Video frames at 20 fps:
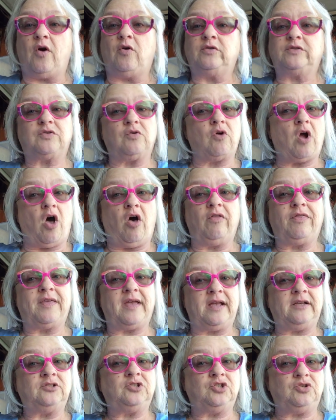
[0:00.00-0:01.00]
those are all
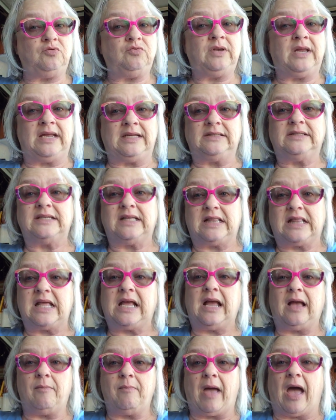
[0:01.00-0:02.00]
things you need to
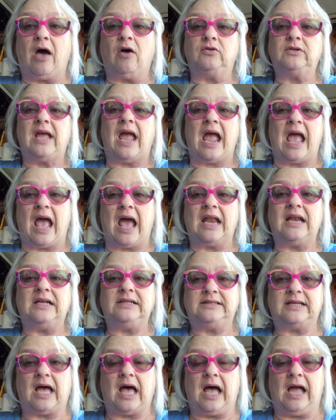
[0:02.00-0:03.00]
think about ahead
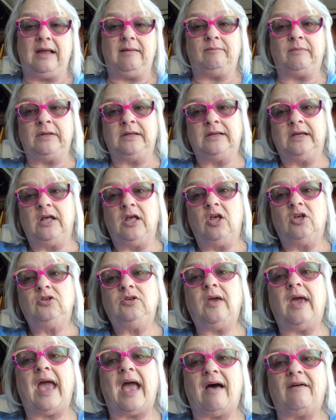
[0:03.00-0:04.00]
of time.
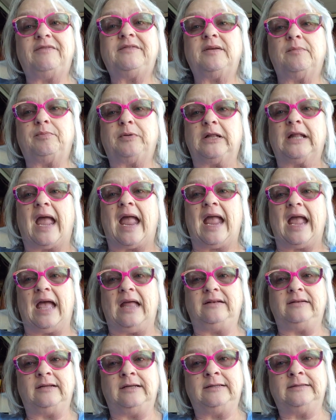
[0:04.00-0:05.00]
You have to
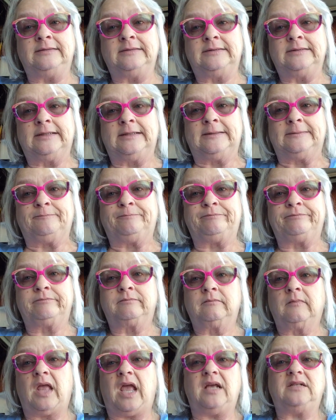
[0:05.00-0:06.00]
plan.
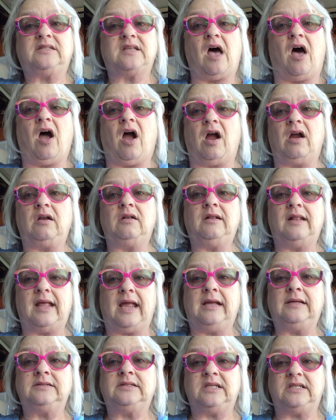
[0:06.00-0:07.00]
It's a hard
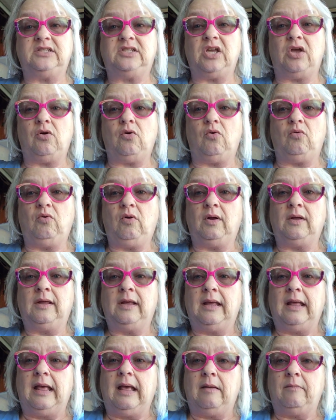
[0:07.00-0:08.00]
thing to do,
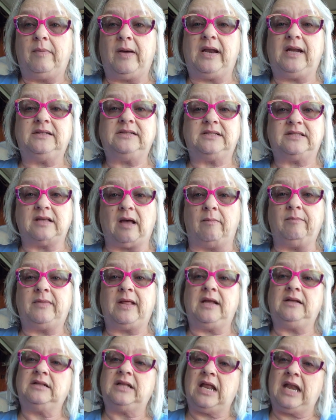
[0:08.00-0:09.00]
but it's
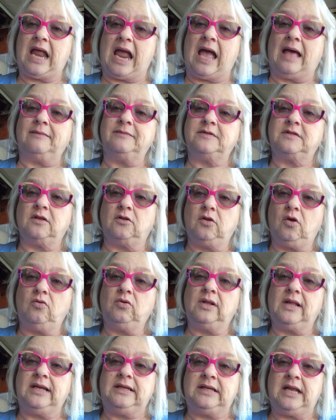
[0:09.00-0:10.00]
something that
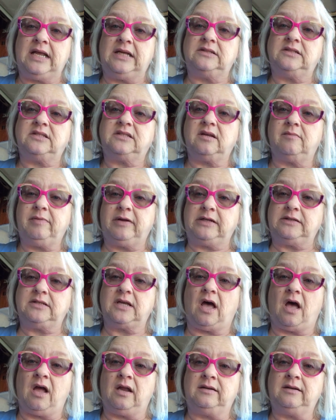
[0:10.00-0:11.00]
absolutely needs to be
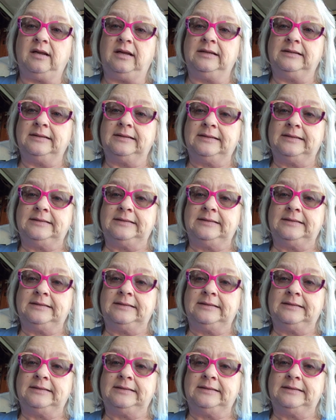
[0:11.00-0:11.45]
done.